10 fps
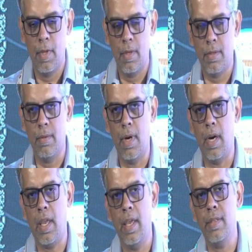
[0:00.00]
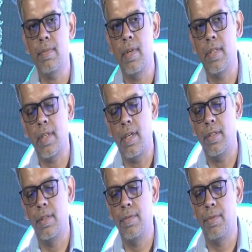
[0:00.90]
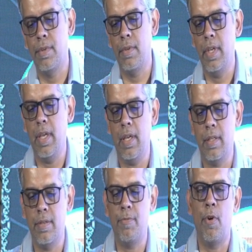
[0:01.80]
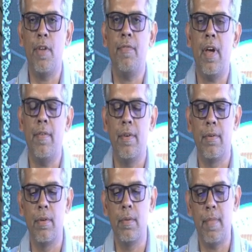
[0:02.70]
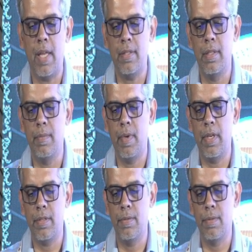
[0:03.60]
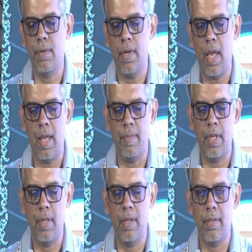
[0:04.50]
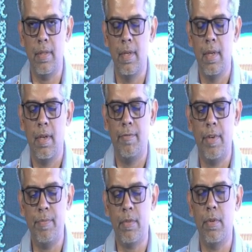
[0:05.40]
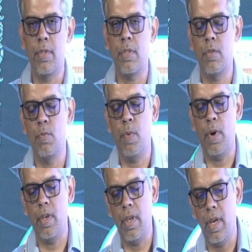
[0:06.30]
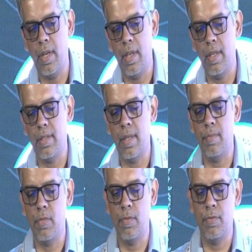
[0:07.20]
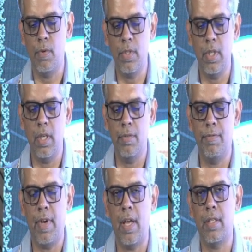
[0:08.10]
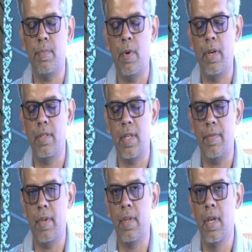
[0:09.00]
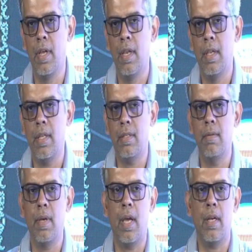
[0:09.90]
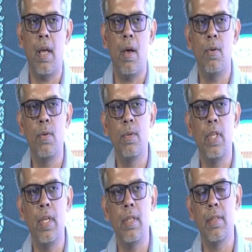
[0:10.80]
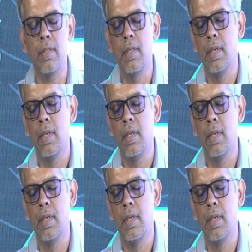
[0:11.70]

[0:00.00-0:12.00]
So our case for discussion for today is a 45-year-old MASLD patient who's got diabetes, FIB scores 2.8, LSM 14, FAST 0.7. Let's look at how do these